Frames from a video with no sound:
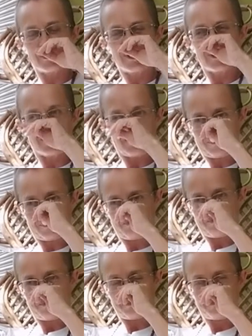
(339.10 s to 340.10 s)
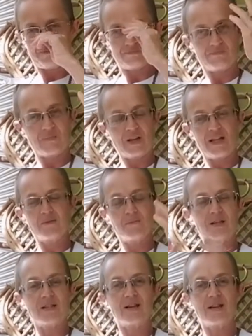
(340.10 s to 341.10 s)
know, it's
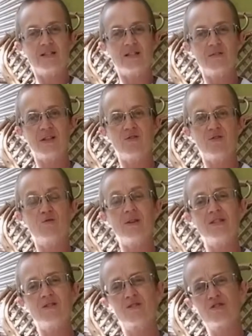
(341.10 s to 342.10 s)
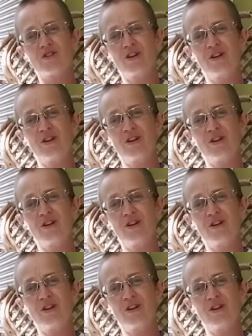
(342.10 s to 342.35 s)
been scientifically researched.